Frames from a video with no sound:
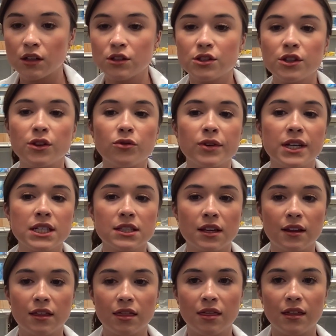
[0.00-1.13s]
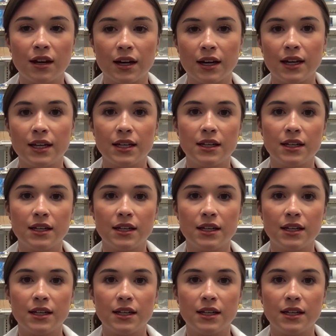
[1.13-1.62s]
So the reason that it